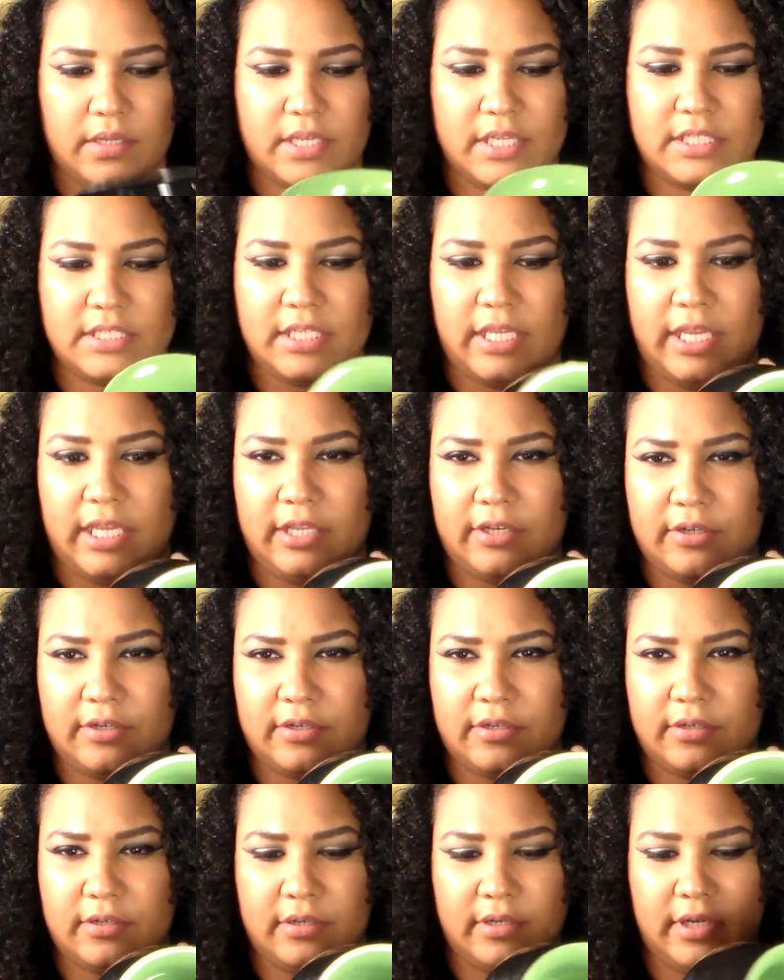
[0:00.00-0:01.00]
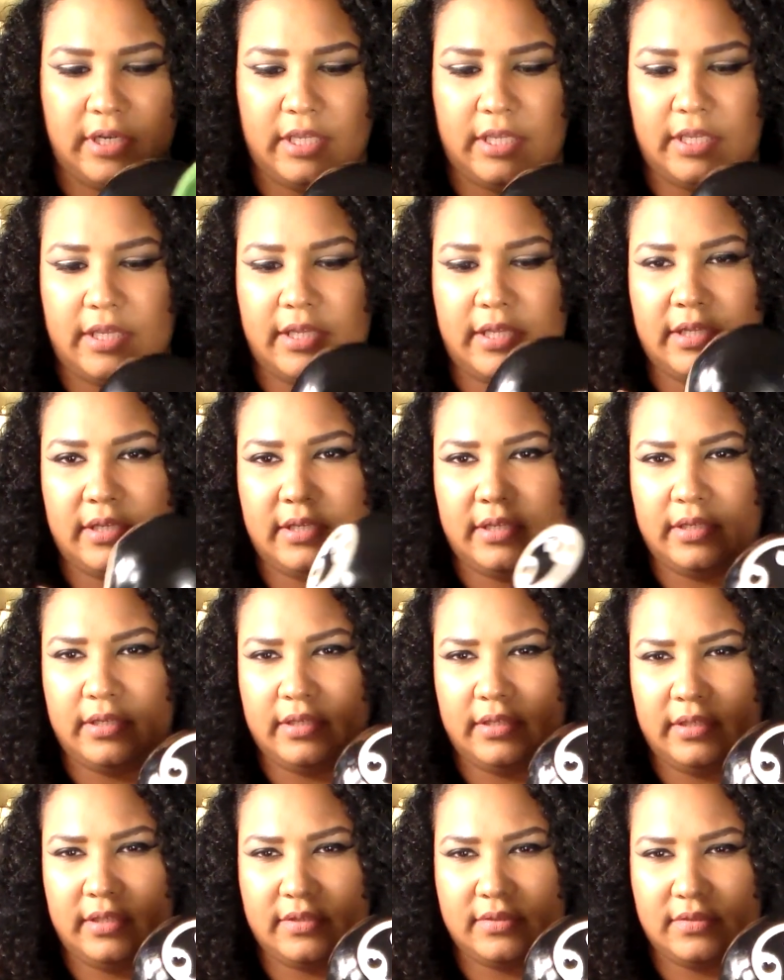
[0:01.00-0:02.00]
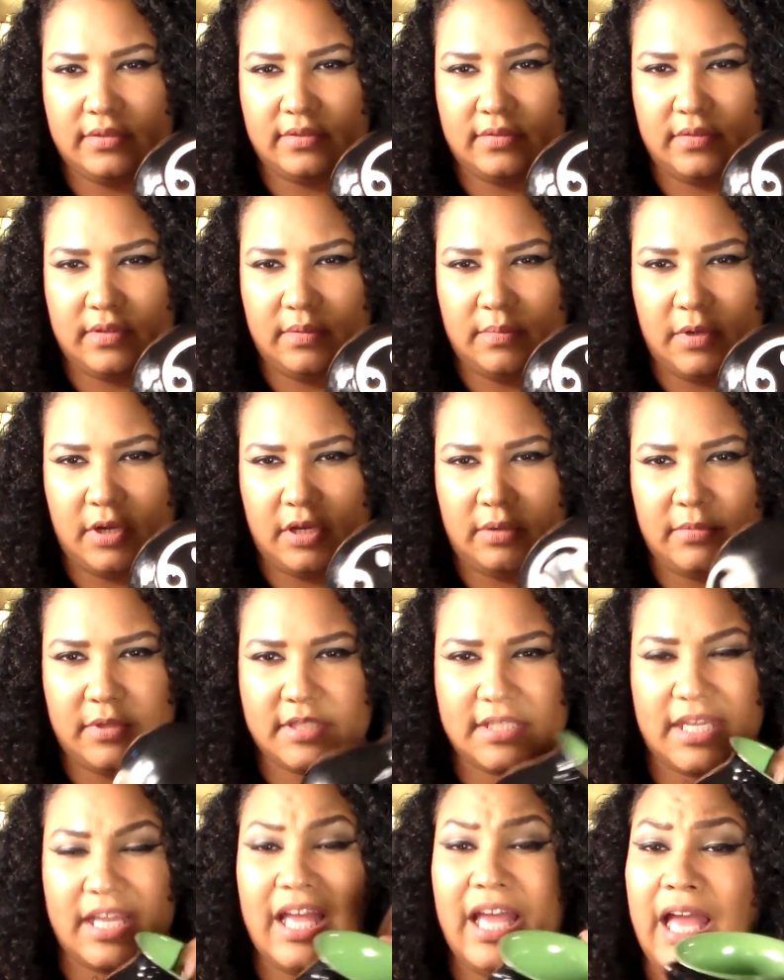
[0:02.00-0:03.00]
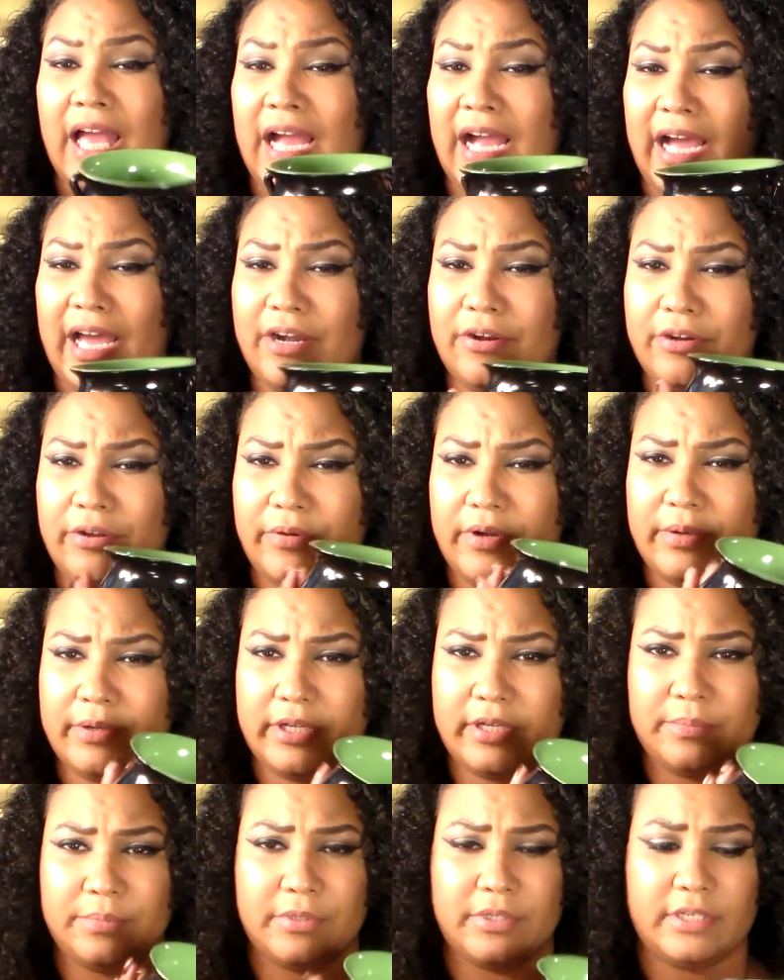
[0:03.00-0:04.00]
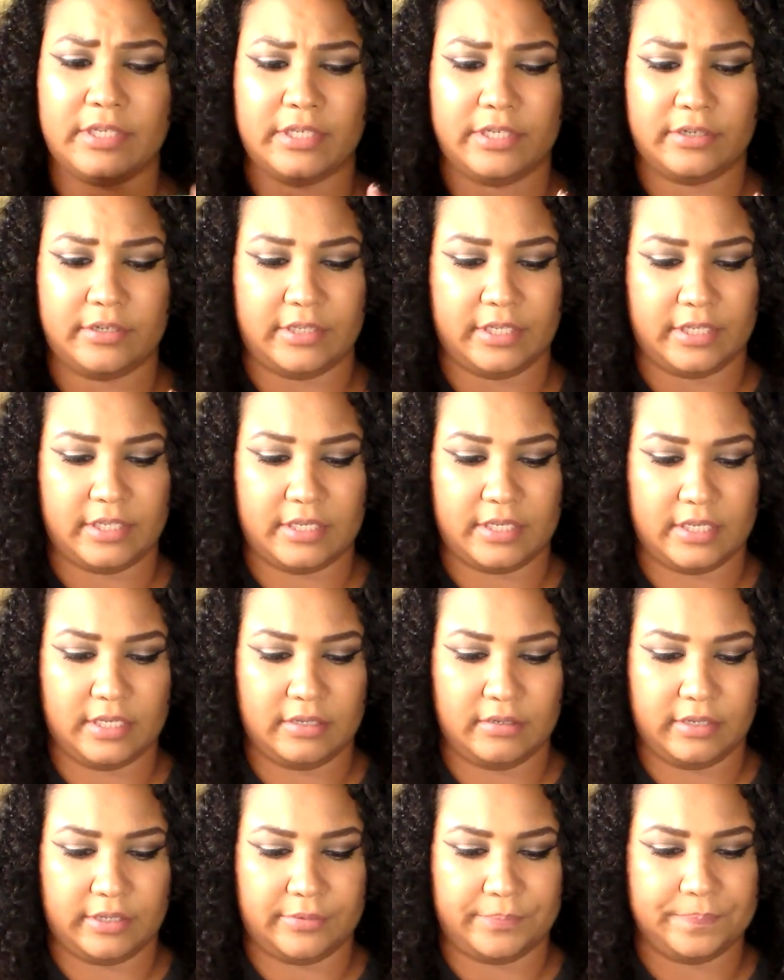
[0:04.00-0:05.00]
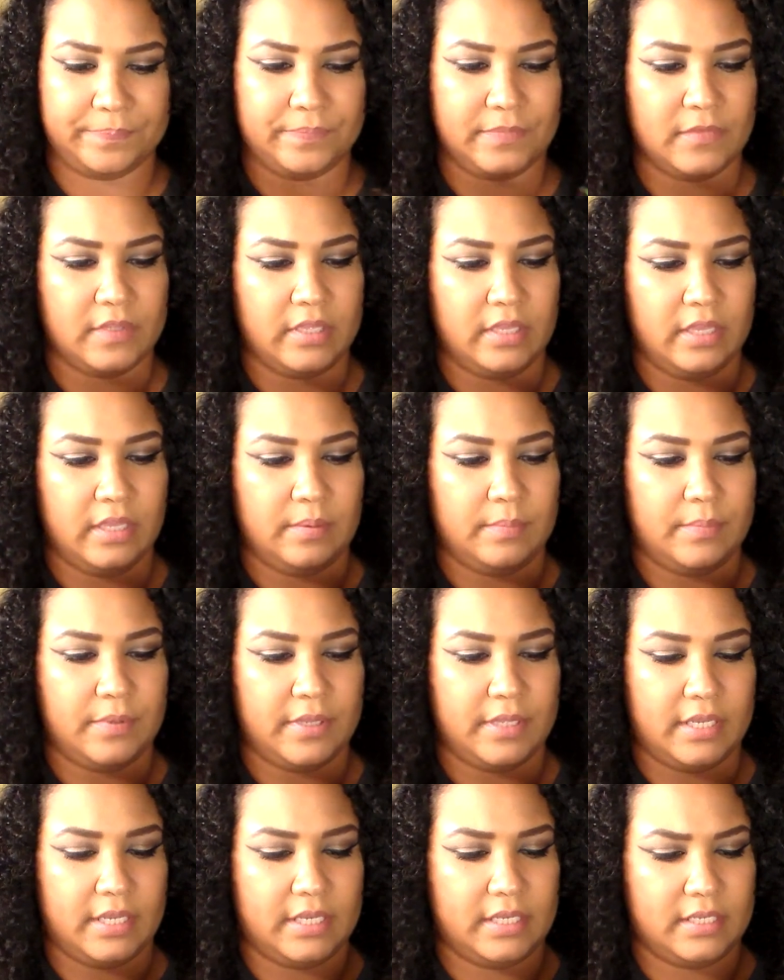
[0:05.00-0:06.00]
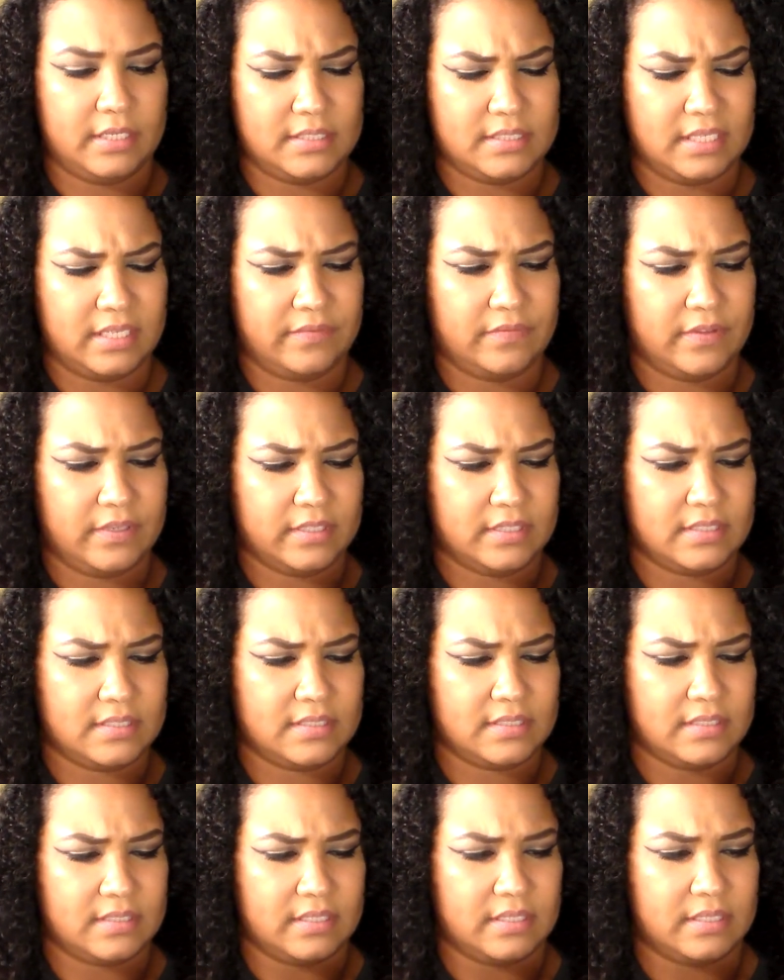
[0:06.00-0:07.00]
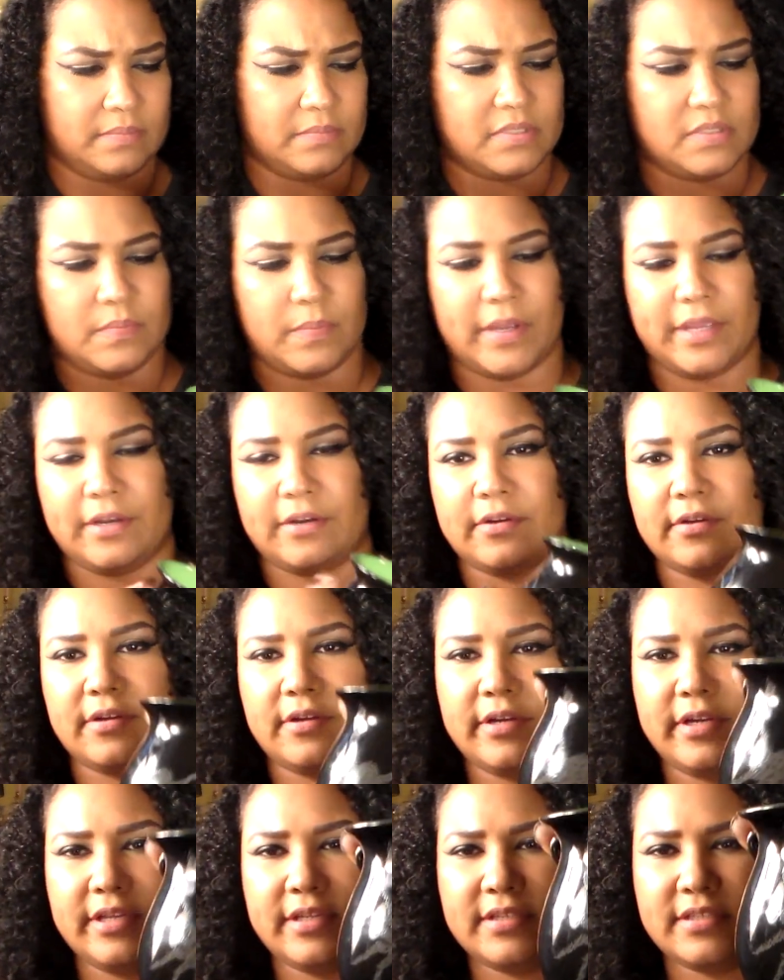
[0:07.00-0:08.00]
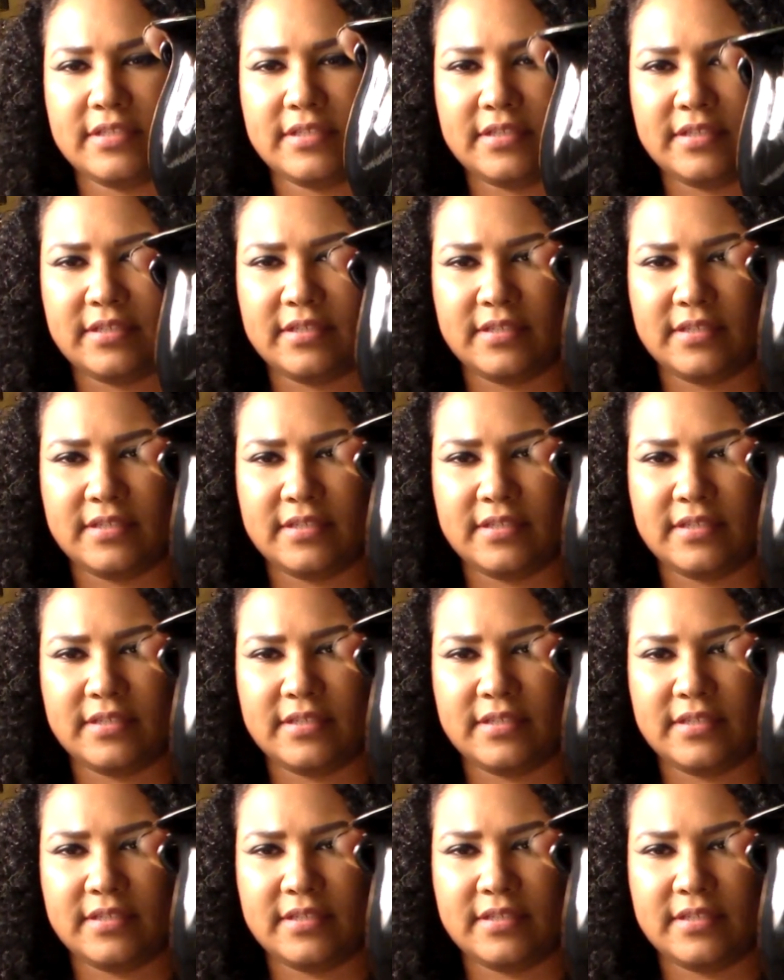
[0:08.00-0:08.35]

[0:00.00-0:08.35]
container, and this is what the bottom looks like. I don't know what I'm gonna put in here yet. I don't know, but it does have like this spider on it.